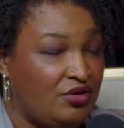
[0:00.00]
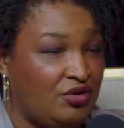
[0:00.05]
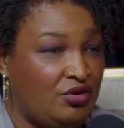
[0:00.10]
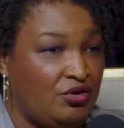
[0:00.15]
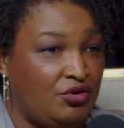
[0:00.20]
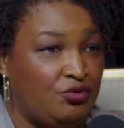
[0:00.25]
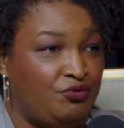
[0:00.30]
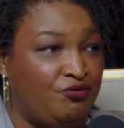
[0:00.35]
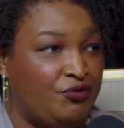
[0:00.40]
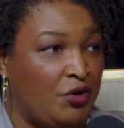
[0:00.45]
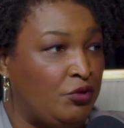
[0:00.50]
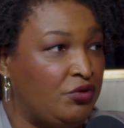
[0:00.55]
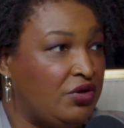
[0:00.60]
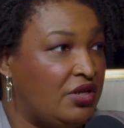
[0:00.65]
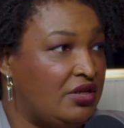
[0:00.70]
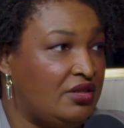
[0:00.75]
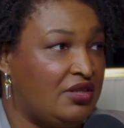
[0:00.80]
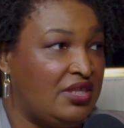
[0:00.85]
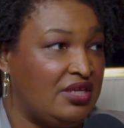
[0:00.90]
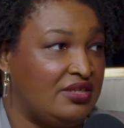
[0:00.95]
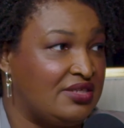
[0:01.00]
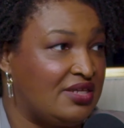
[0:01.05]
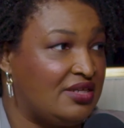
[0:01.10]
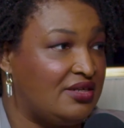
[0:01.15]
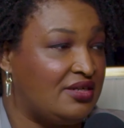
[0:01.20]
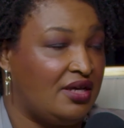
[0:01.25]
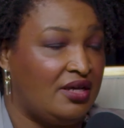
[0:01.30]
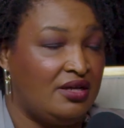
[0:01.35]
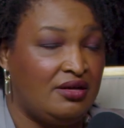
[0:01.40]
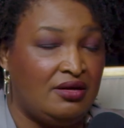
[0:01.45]
You vote and things get
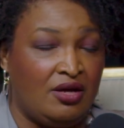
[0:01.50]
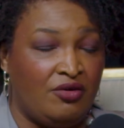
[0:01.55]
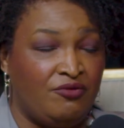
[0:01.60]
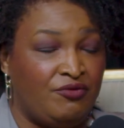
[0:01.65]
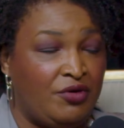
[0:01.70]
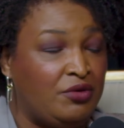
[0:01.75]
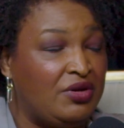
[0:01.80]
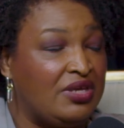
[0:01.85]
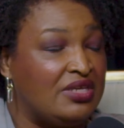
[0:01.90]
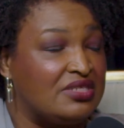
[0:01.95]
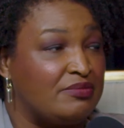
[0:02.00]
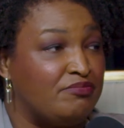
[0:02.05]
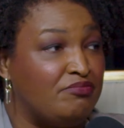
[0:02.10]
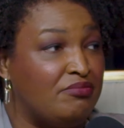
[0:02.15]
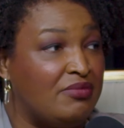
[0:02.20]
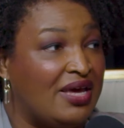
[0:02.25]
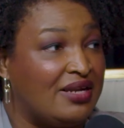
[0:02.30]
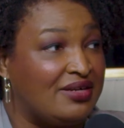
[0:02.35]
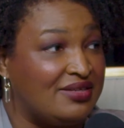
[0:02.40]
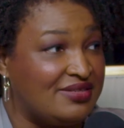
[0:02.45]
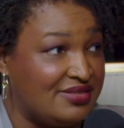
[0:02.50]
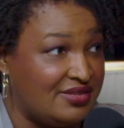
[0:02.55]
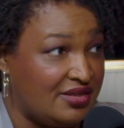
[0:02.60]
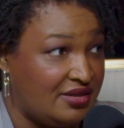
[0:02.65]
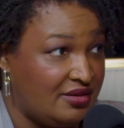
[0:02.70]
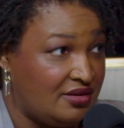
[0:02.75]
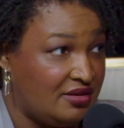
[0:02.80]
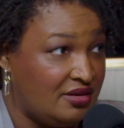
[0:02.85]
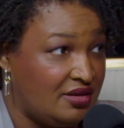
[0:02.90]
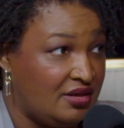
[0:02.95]
done. No, voting is
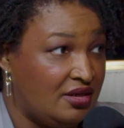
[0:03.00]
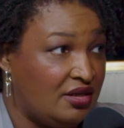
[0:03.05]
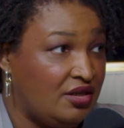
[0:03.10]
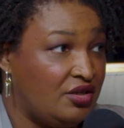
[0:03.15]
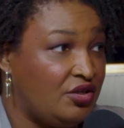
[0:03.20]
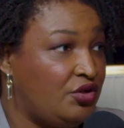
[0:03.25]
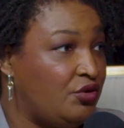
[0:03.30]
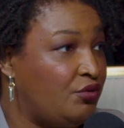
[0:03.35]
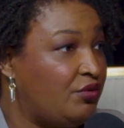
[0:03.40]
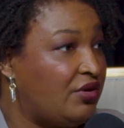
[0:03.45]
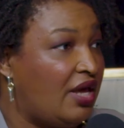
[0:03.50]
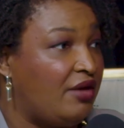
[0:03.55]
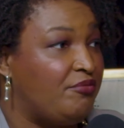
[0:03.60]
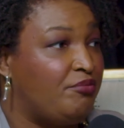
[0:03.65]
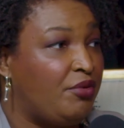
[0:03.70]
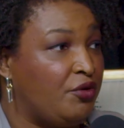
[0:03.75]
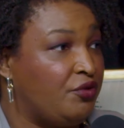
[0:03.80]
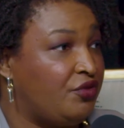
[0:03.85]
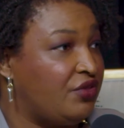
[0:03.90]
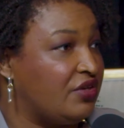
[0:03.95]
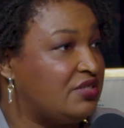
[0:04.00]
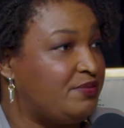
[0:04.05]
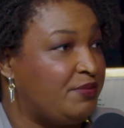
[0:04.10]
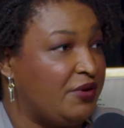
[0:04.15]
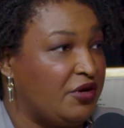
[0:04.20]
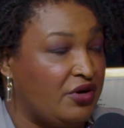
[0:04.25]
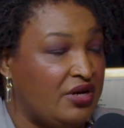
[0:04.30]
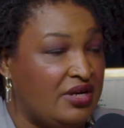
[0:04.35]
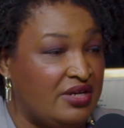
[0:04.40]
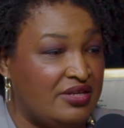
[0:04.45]
medicine. You and I both
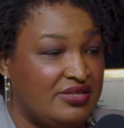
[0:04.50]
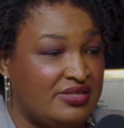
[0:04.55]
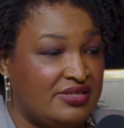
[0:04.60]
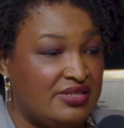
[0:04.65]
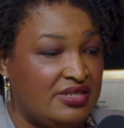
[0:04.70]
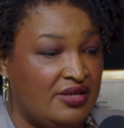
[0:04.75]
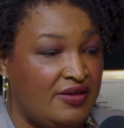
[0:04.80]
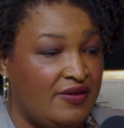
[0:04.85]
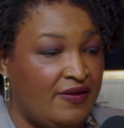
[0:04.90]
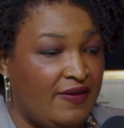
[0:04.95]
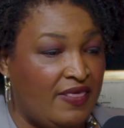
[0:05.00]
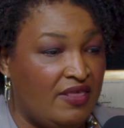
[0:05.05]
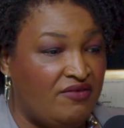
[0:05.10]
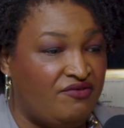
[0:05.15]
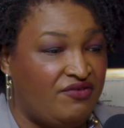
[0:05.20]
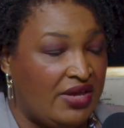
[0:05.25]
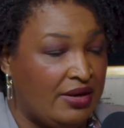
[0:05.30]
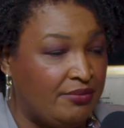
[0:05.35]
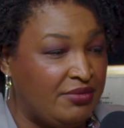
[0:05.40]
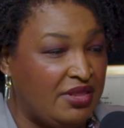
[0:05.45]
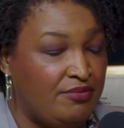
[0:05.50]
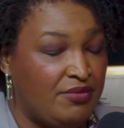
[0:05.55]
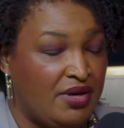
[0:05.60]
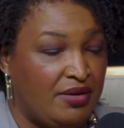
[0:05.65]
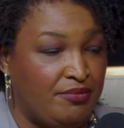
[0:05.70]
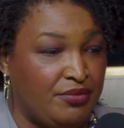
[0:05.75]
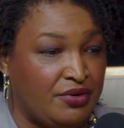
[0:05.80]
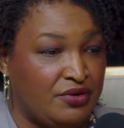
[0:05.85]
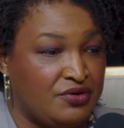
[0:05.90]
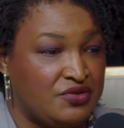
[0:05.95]
experienced family
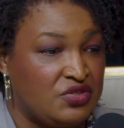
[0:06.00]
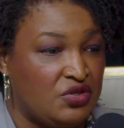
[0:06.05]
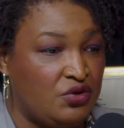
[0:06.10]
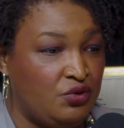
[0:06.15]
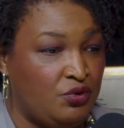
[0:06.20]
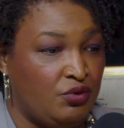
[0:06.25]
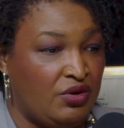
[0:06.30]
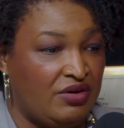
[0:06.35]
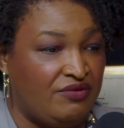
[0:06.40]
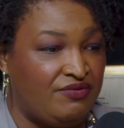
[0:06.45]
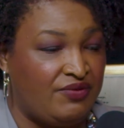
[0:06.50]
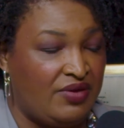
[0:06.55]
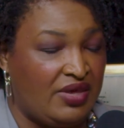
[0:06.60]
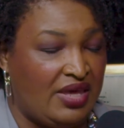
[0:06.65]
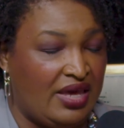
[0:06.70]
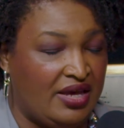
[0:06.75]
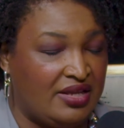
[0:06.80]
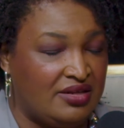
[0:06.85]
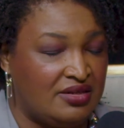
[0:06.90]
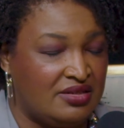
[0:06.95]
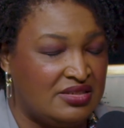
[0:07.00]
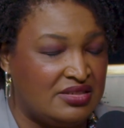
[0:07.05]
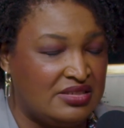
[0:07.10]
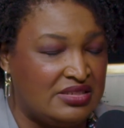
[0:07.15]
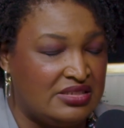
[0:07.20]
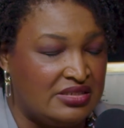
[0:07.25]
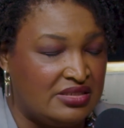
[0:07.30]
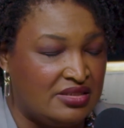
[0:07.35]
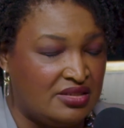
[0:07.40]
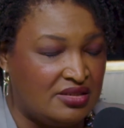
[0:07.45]
members who have had
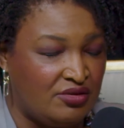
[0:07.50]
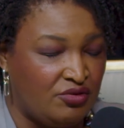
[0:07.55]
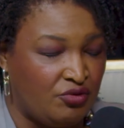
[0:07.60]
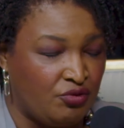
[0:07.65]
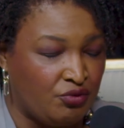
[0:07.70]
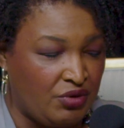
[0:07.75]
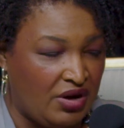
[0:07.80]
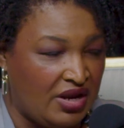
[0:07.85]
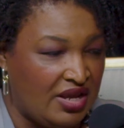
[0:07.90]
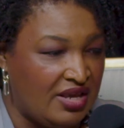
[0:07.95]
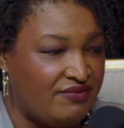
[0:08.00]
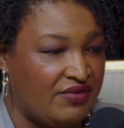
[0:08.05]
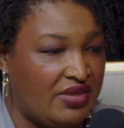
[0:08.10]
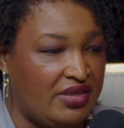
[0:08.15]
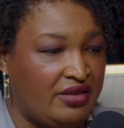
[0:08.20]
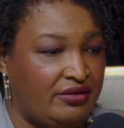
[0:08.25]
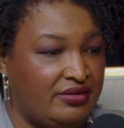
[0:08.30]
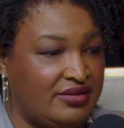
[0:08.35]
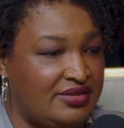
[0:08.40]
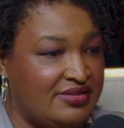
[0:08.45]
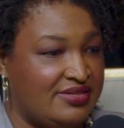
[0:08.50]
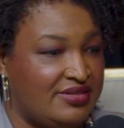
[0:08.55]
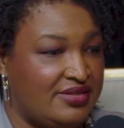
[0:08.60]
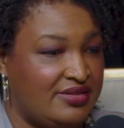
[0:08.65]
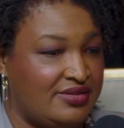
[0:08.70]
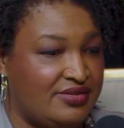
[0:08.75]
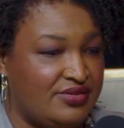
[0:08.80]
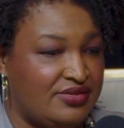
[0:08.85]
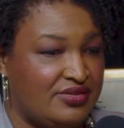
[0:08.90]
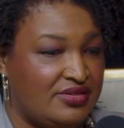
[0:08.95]
grave
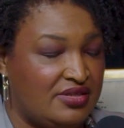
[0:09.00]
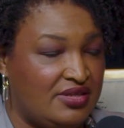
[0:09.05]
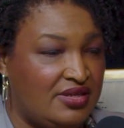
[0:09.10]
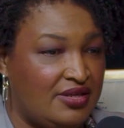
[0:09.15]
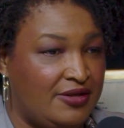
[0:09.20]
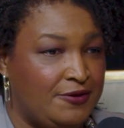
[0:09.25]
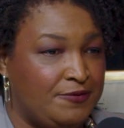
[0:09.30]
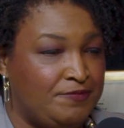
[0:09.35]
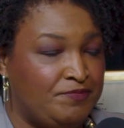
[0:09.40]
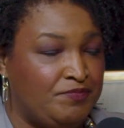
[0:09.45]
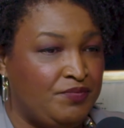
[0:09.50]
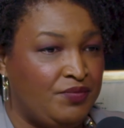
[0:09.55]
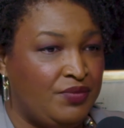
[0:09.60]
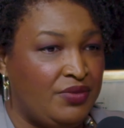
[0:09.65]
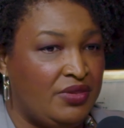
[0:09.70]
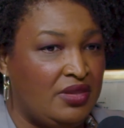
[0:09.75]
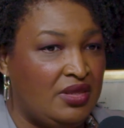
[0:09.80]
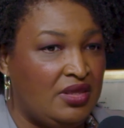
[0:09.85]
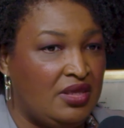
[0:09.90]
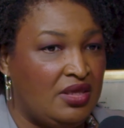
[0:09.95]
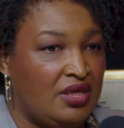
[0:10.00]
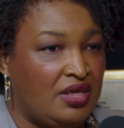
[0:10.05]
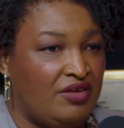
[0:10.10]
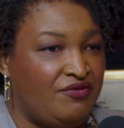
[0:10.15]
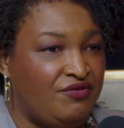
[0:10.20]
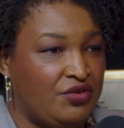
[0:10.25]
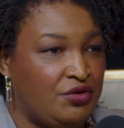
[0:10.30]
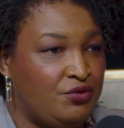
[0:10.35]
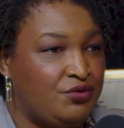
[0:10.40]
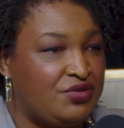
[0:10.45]
illnesses.
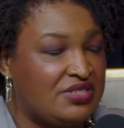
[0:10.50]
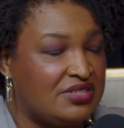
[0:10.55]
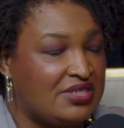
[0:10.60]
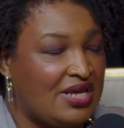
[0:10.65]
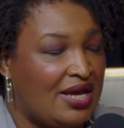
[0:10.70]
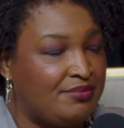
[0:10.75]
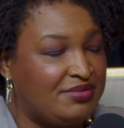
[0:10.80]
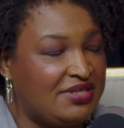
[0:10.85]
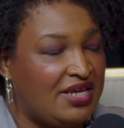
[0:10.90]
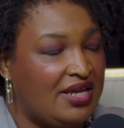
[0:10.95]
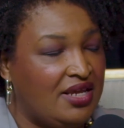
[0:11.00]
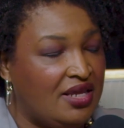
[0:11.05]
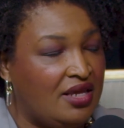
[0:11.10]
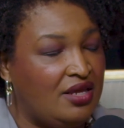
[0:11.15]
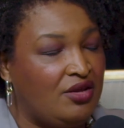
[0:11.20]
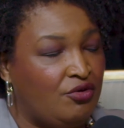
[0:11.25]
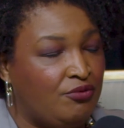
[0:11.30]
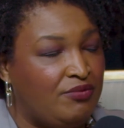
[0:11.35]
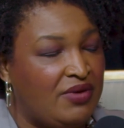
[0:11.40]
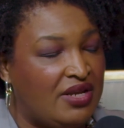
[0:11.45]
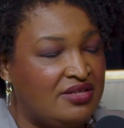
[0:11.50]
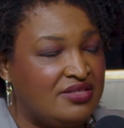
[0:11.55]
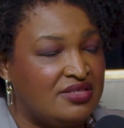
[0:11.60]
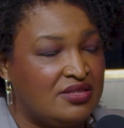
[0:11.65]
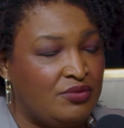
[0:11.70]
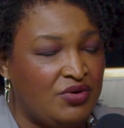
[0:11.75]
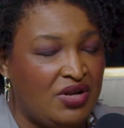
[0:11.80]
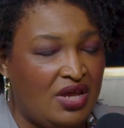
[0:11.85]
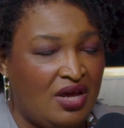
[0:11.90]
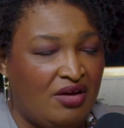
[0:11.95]
If you stop taking your
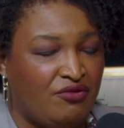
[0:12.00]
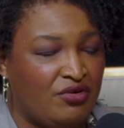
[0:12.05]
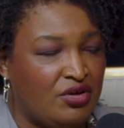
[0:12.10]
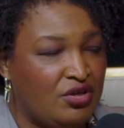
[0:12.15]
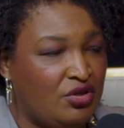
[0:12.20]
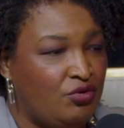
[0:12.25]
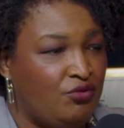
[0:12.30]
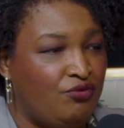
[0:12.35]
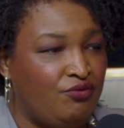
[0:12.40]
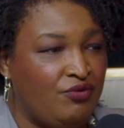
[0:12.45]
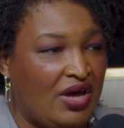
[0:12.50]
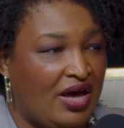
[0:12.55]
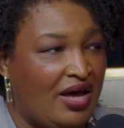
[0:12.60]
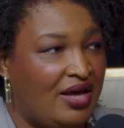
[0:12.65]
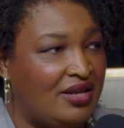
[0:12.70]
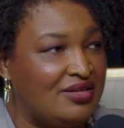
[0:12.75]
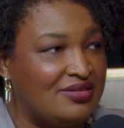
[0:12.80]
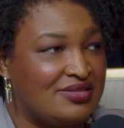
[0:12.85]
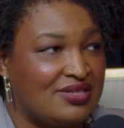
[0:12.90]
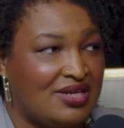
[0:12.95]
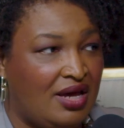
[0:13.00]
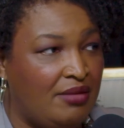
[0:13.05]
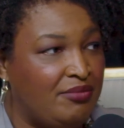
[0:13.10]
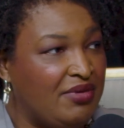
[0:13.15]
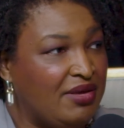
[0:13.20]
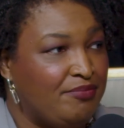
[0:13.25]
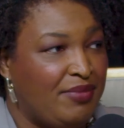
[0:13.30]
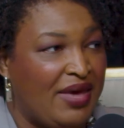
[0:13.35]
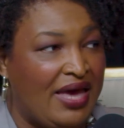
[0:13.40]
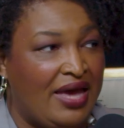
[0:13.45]
medicine, whatever you've got is
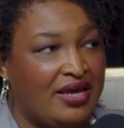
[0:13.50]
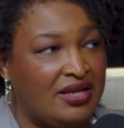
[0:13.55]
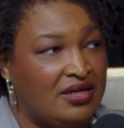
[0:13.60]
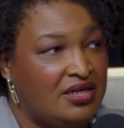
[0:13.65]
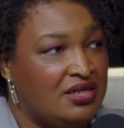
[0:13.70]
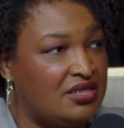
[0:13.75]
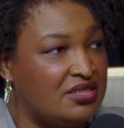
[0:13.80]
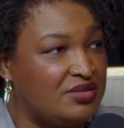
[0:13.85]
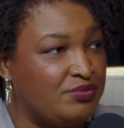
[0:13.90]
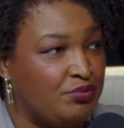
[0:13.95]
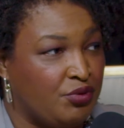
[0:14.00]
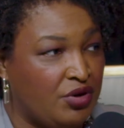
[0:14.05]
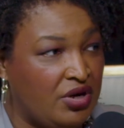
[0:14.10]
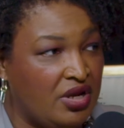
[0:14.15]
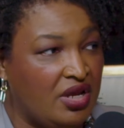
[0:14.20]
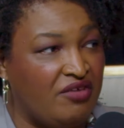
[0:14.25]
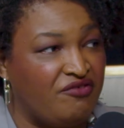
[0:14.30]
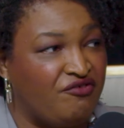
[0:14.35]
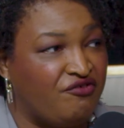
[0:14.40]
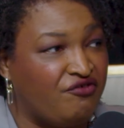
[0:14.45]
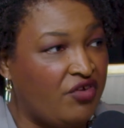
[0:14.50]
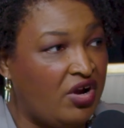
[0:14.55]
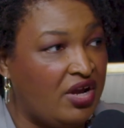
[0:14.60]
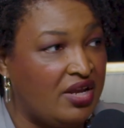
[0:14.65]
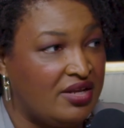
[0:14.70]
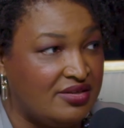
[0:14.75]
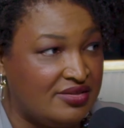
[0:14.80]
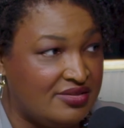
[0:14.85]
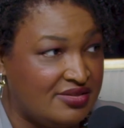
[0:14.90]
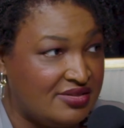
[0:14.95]
coming back and it is bringing
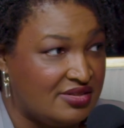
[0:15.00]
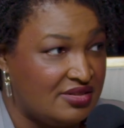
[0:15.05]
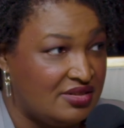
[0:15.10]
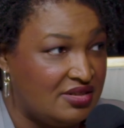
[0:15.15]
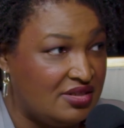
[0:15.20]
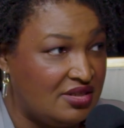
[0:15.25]
friends.